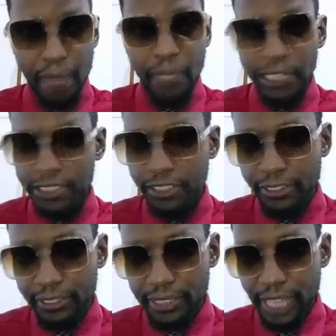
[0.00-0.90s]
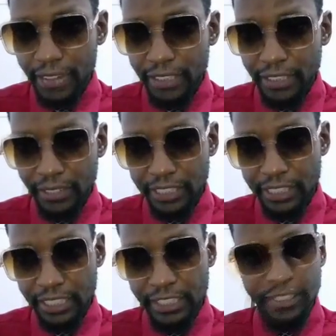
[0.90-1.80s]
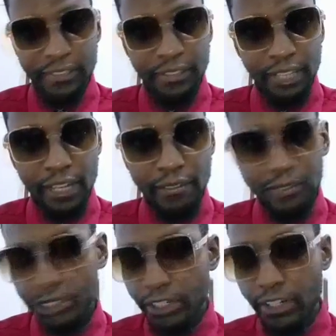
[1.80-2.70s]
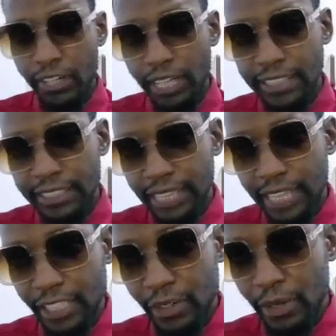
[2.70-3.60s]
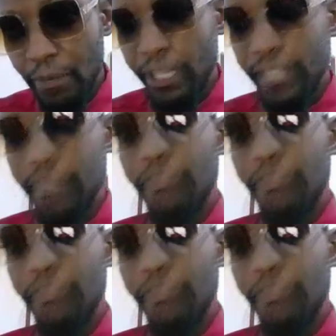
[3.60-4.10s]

based on those characteristics for your exercise equipment.